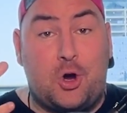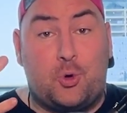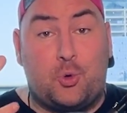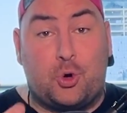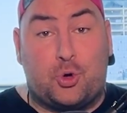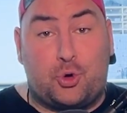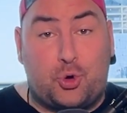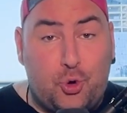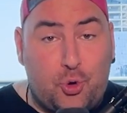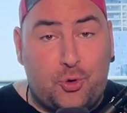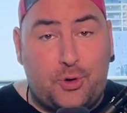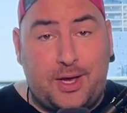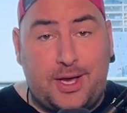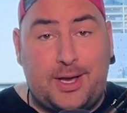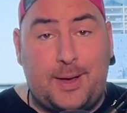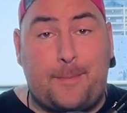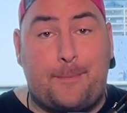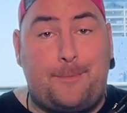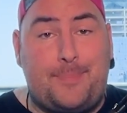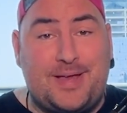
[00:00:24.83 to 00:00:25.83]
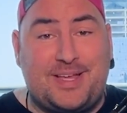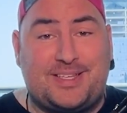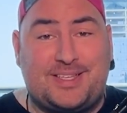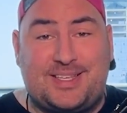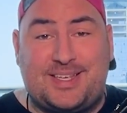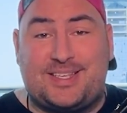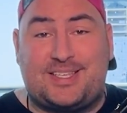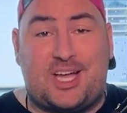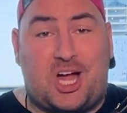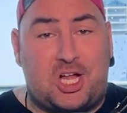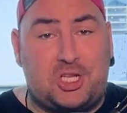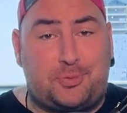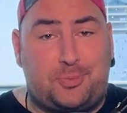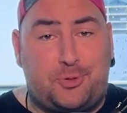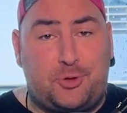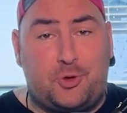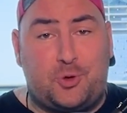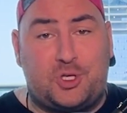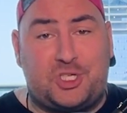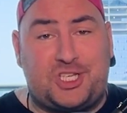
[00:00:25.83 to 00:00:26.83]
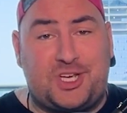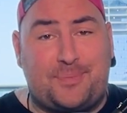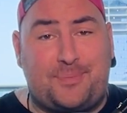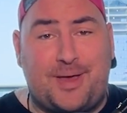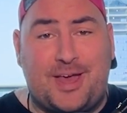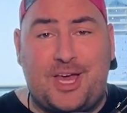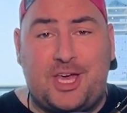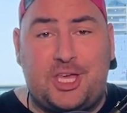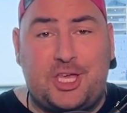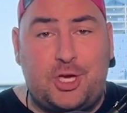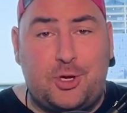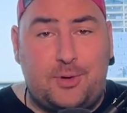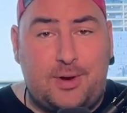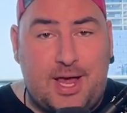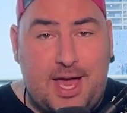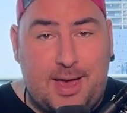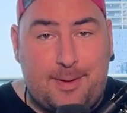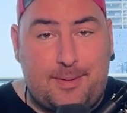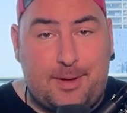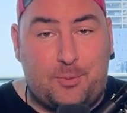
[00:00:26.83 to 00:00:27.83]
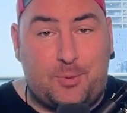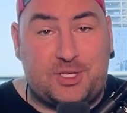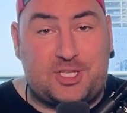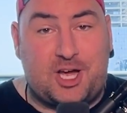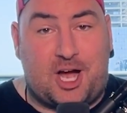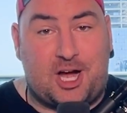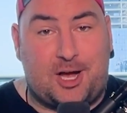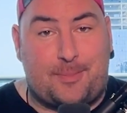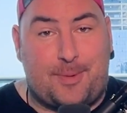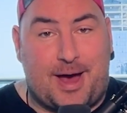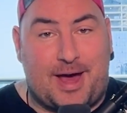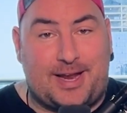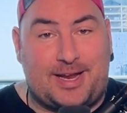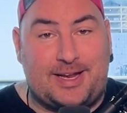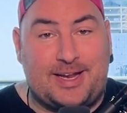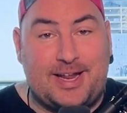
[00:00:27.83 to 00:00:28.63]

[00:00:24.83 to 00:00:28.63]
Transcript: recruiting, business, entrepreneurship, you name it, we talk about it.